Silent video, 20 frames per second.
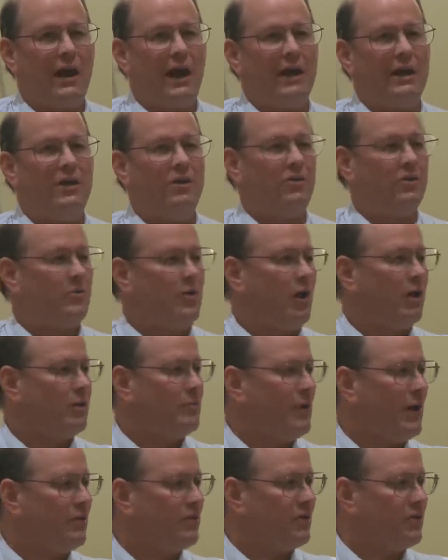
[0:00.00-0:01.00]
I heard all
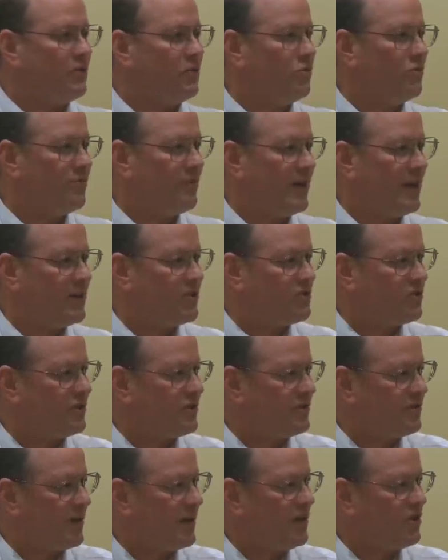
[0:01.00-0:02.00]
about the new
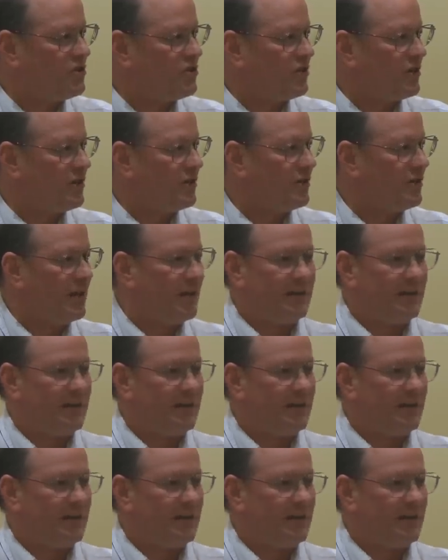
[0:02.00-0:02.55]
evangelization,